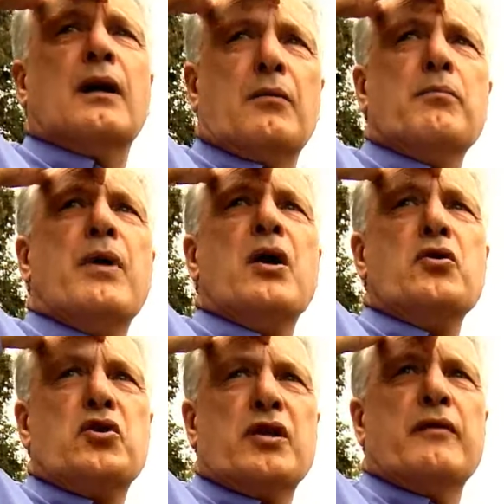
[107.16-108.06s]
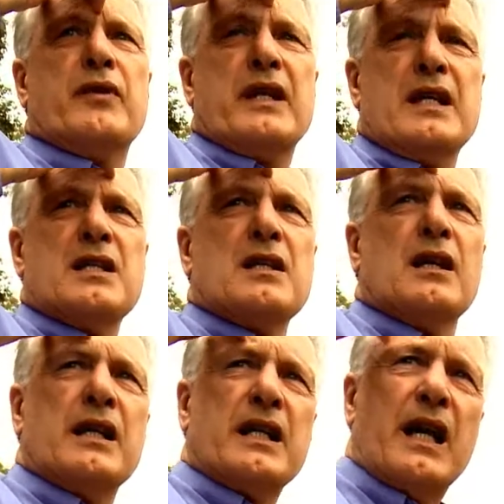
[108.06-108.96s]
Most of these
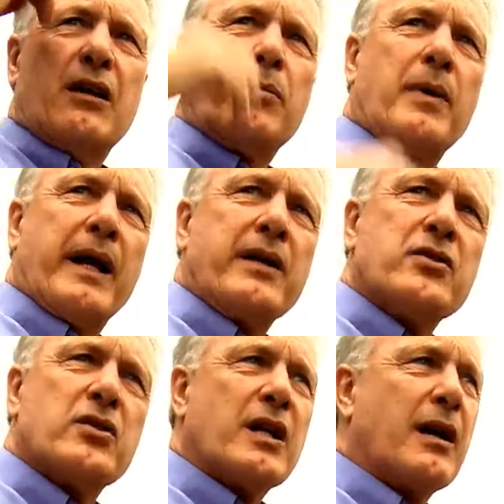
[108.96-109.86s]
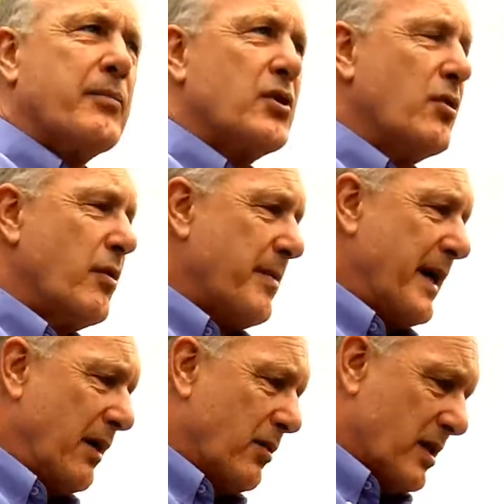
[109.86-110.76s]
light airplanes, up to
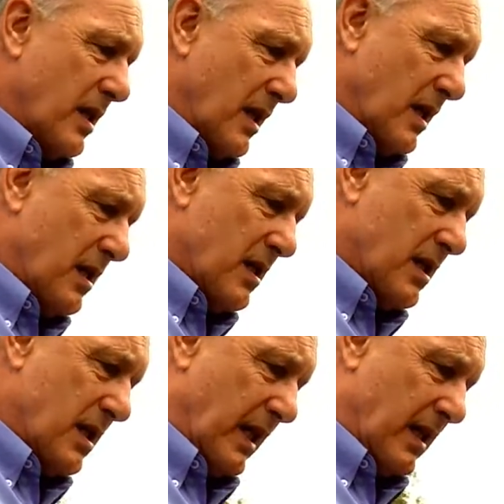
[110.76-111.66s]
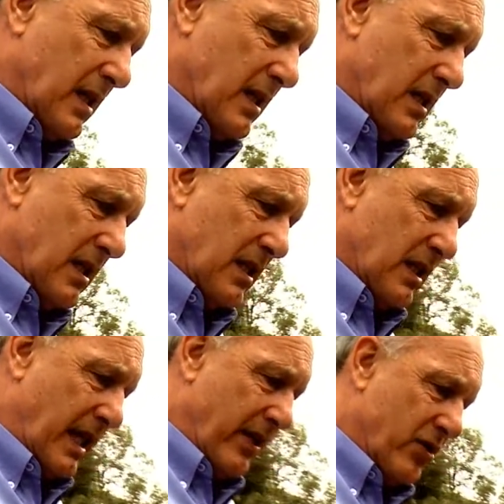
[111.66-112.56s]
about
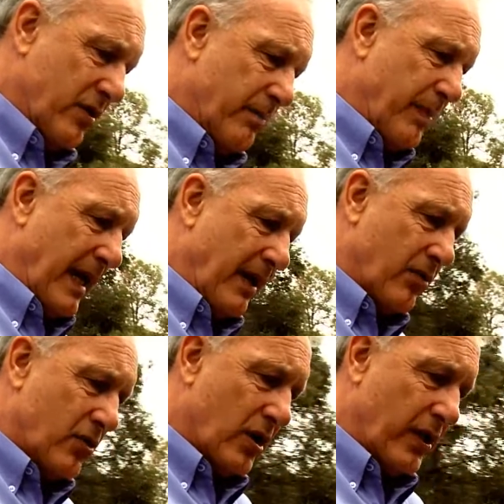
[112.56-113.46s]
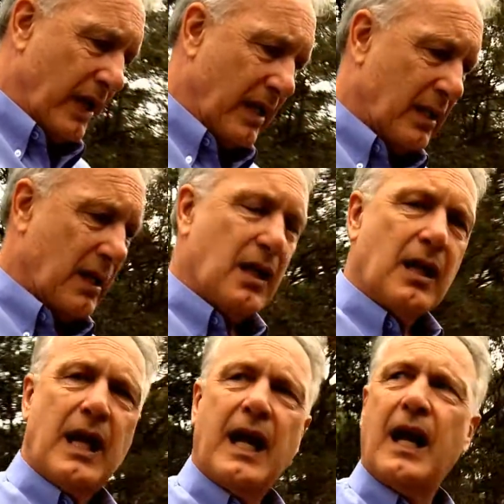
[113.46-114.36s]
6,000 pounds, I think,
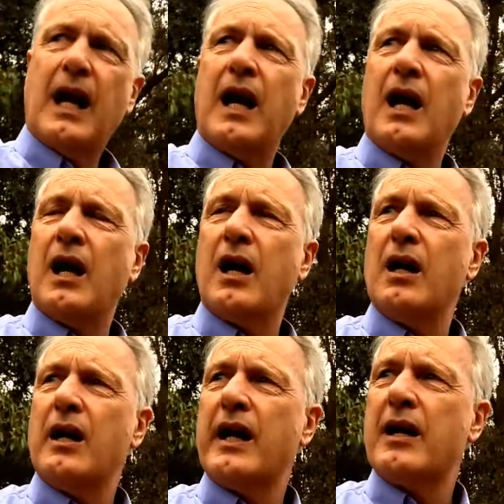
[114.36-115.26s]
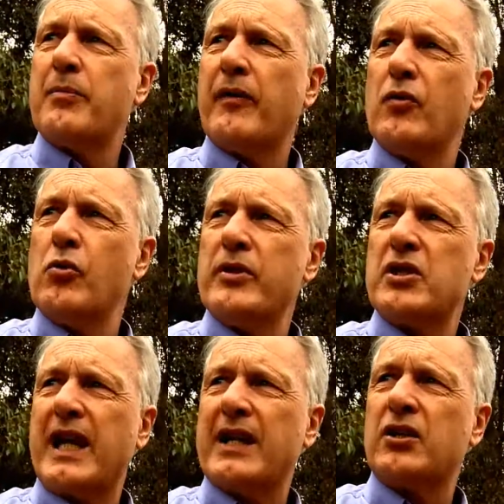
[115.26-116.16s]
are in a performance
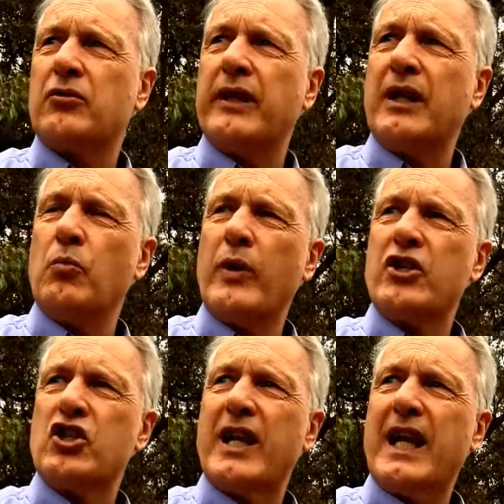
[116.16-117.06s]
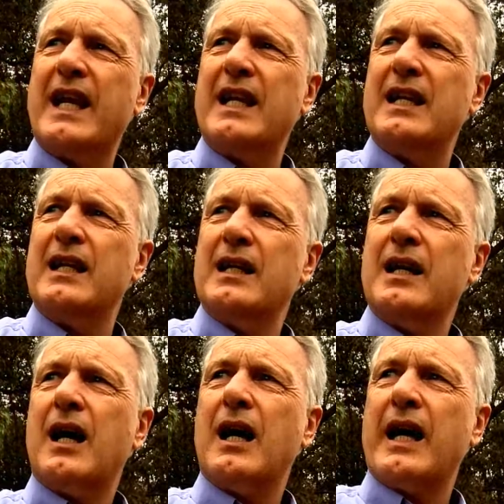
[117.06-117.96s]
category in which in
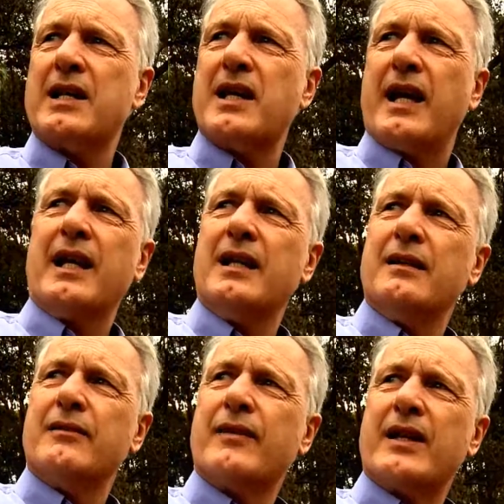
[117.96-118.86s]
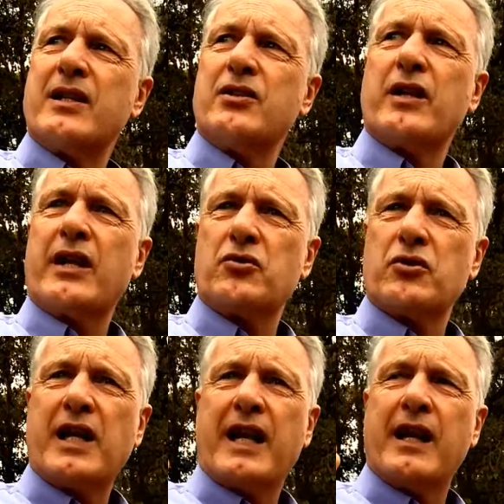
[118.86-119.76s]
ISA, that's International
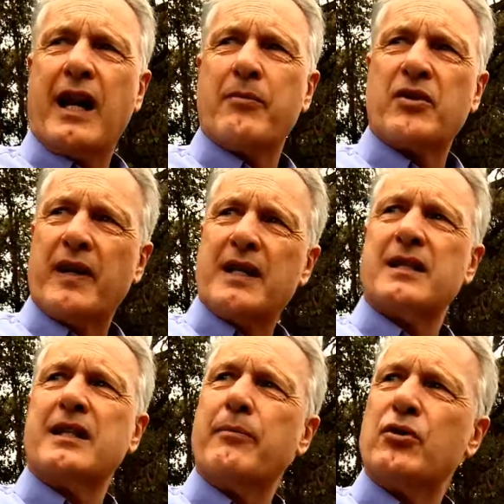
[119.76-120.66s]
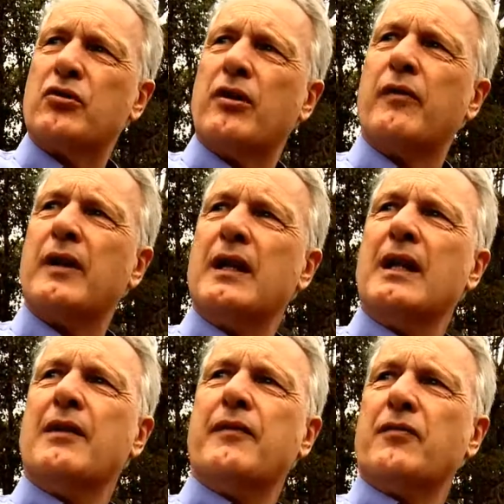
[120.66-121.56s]
Standard Atmosphere, that's a temperature of
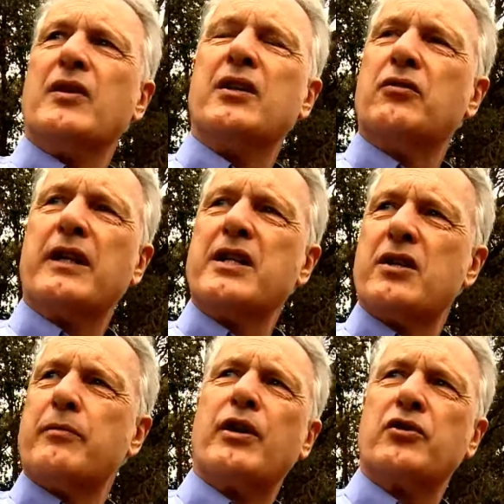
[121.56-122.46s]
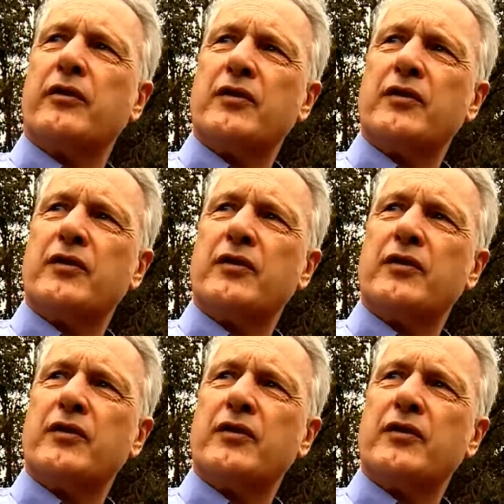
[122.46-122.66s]
15 degrees and a pressure of